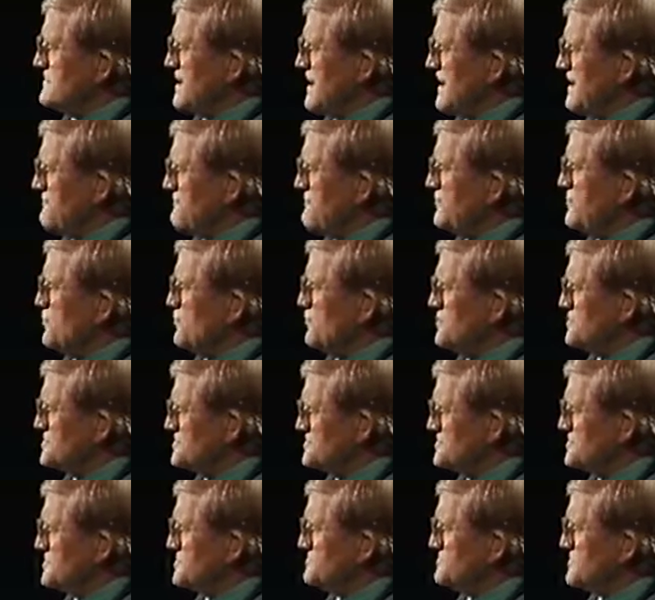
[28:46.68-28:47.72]
I've looked
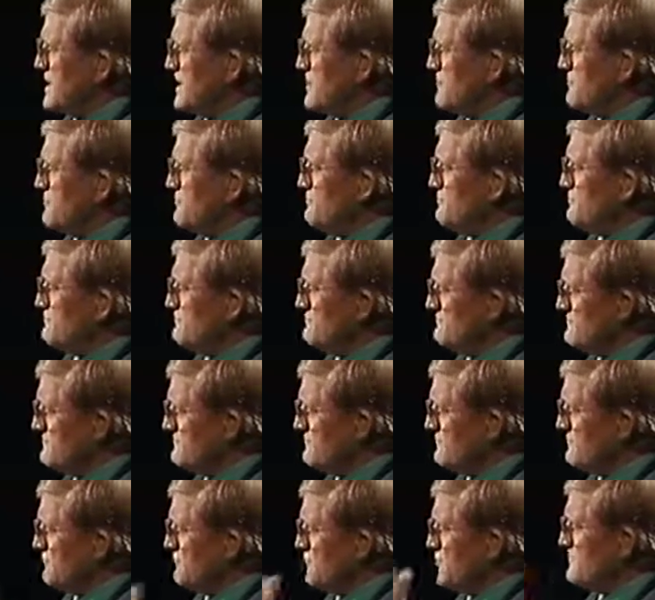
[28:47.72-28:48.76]
at them now
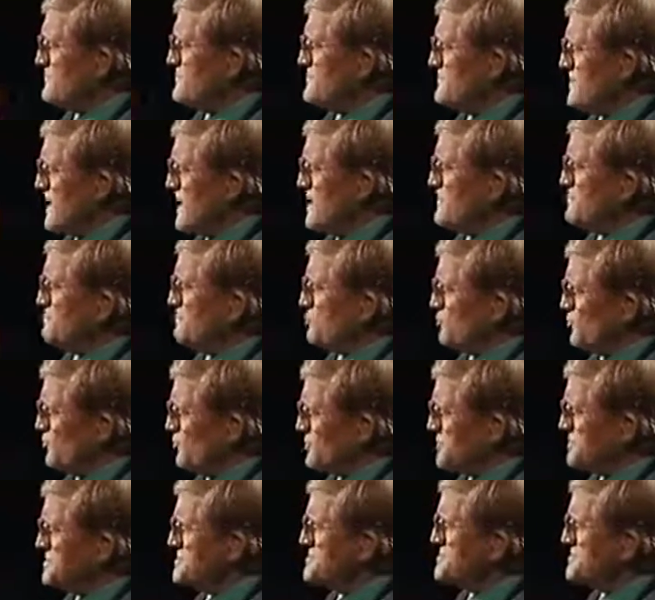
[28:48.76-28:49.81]
from that
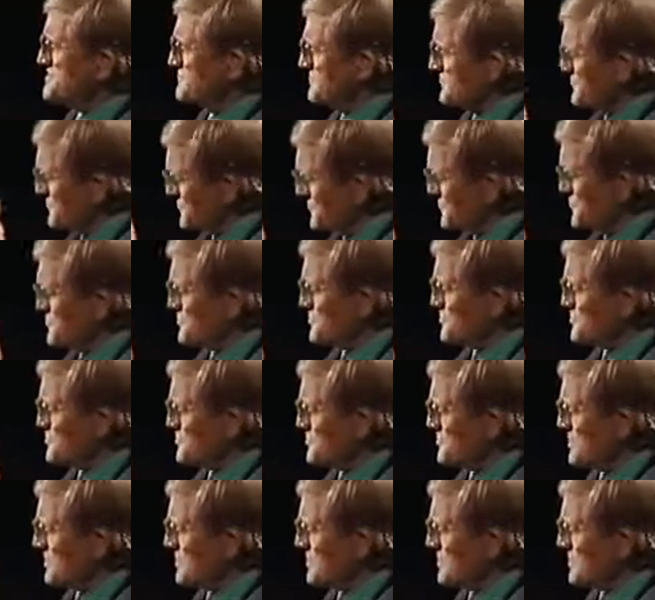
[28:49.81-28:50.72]
point of view.